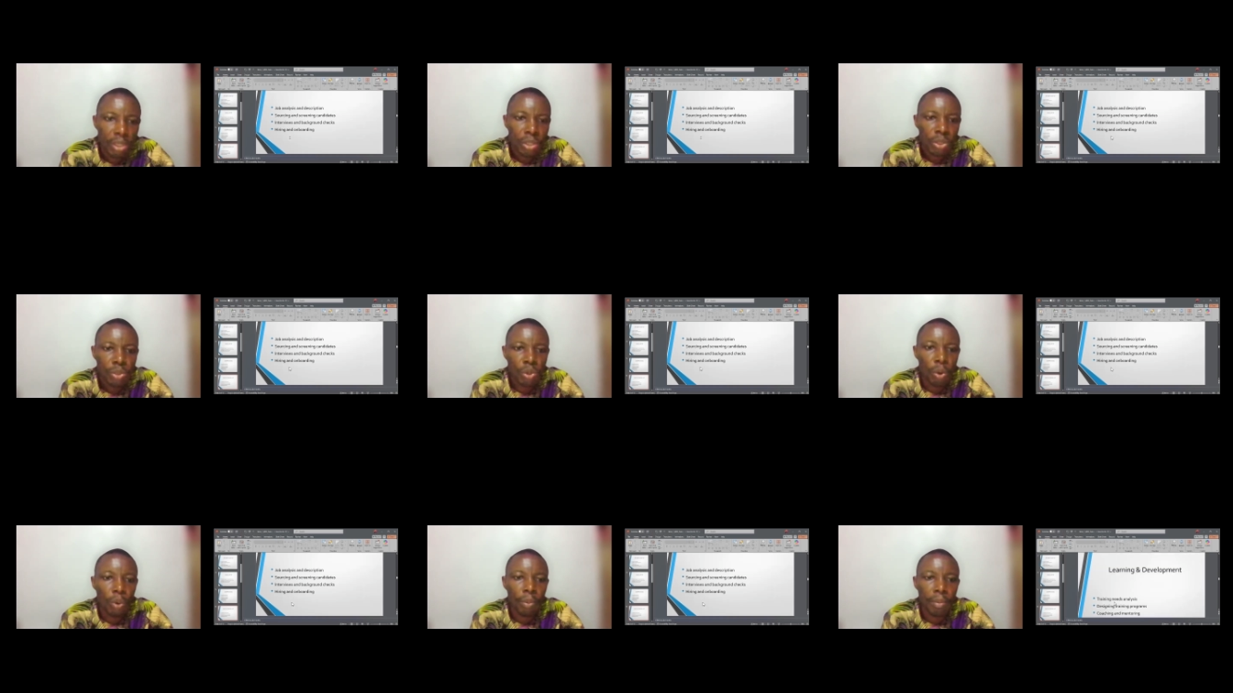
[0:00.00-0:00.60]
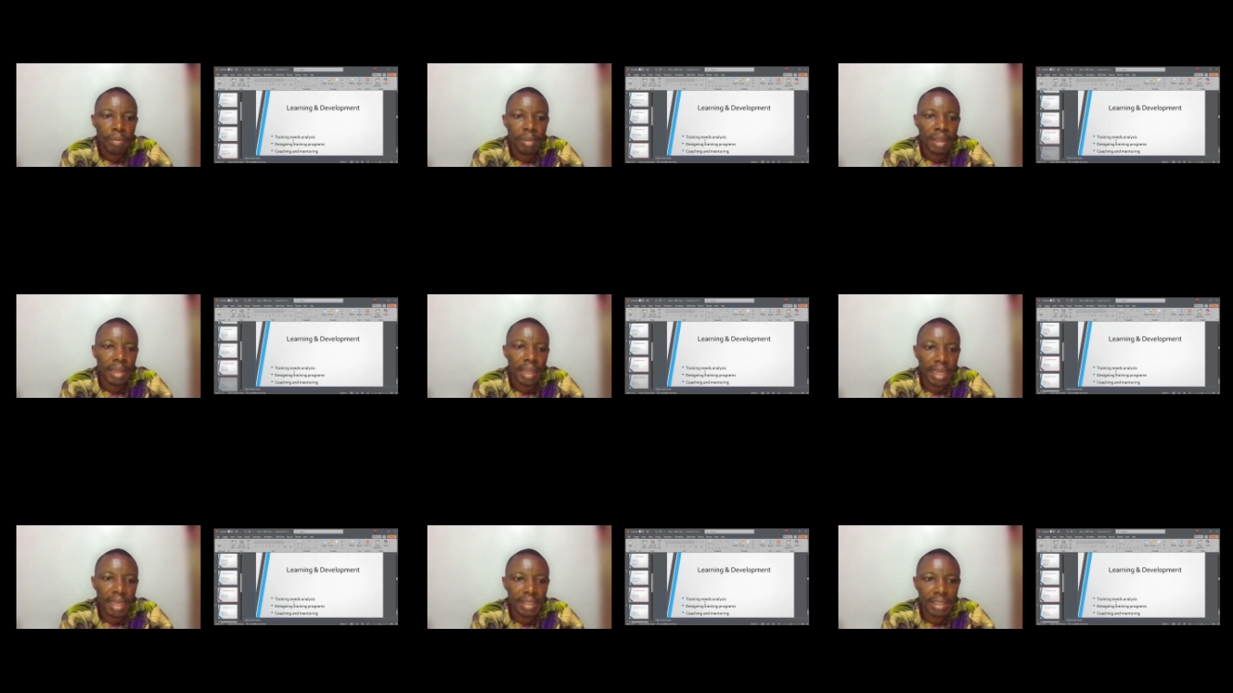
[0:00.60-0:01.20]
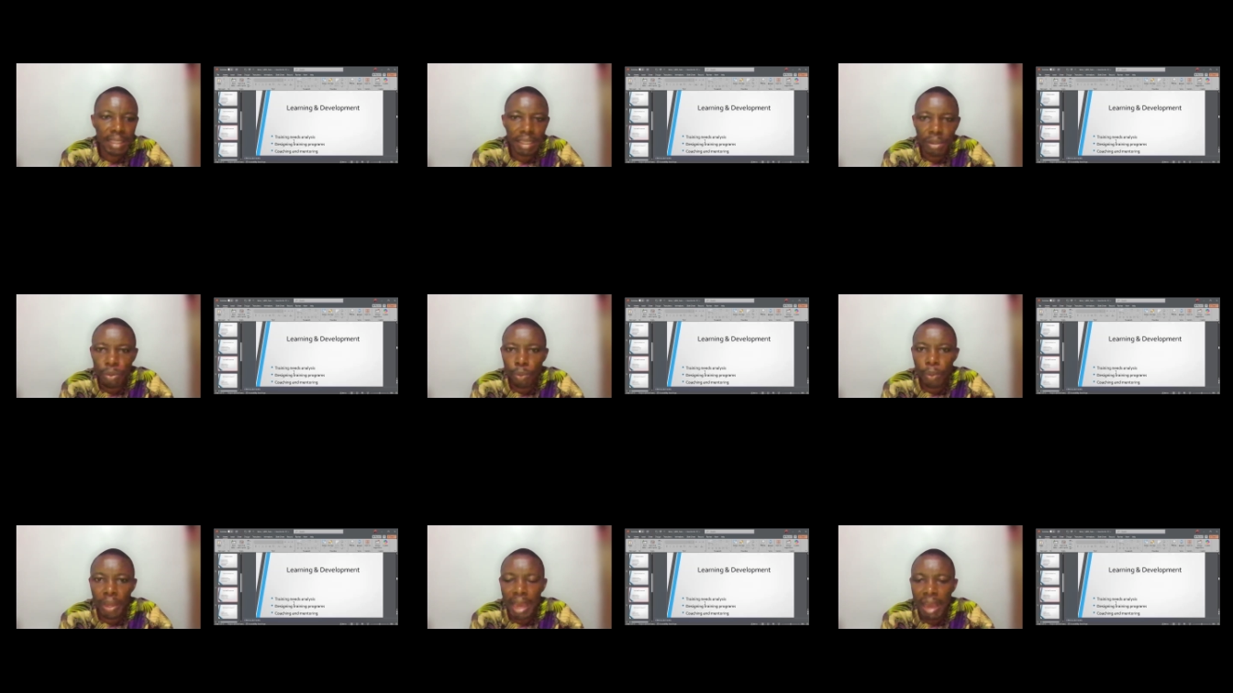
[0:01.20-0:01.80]
So the next
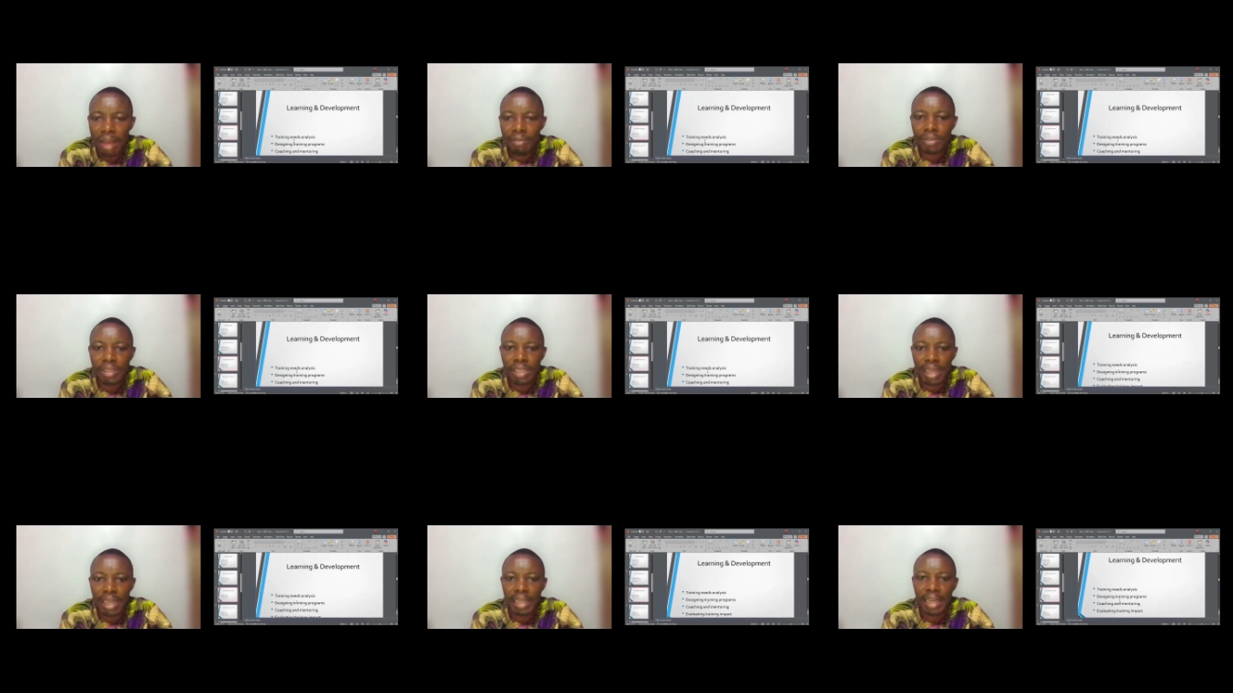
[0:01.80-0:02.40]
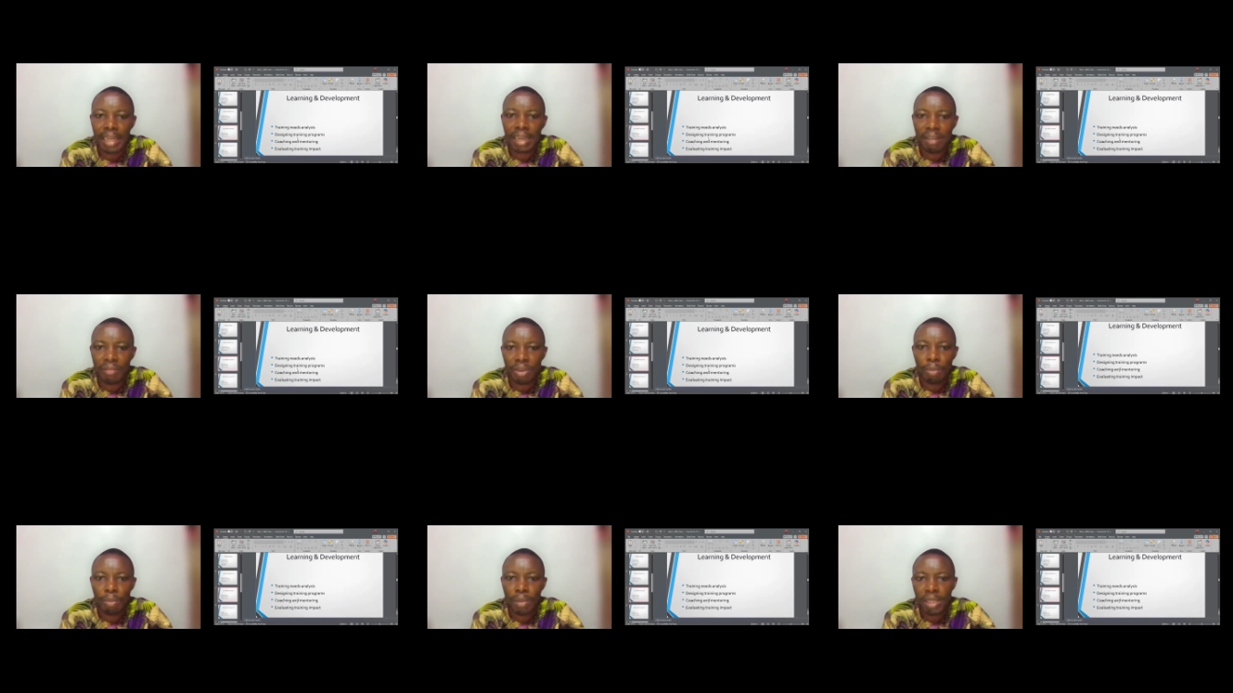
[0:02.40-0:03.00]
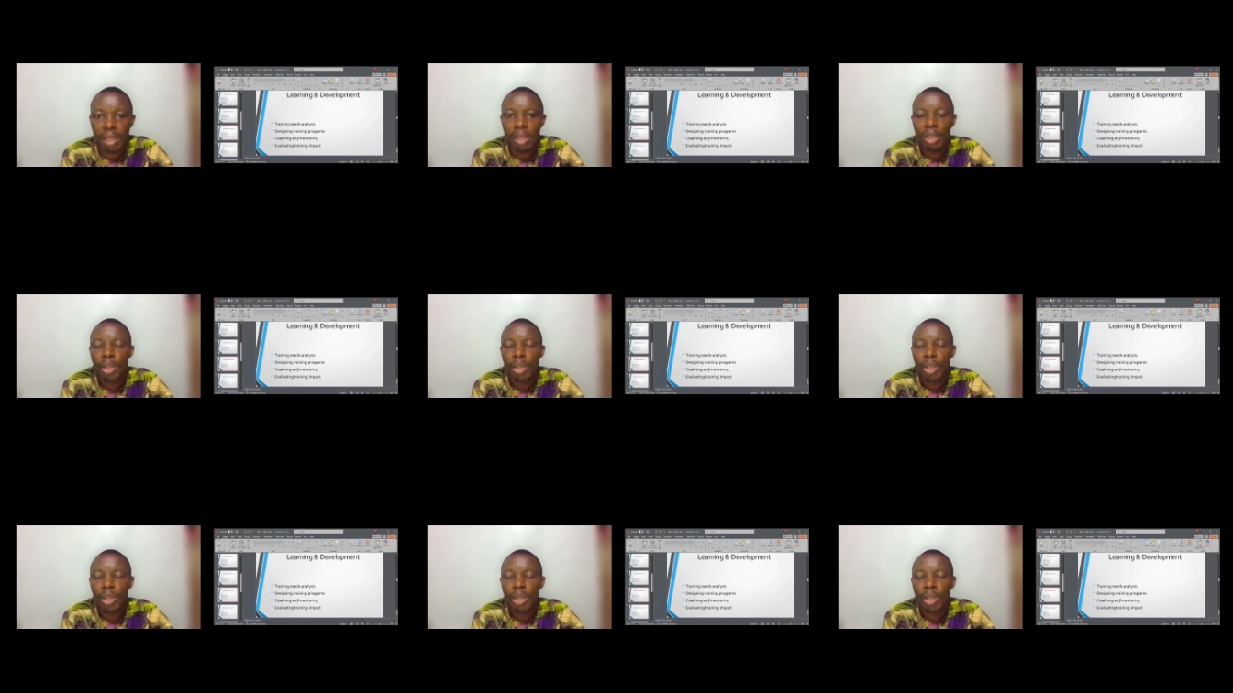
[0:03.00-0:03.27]
thing we have is learning and development.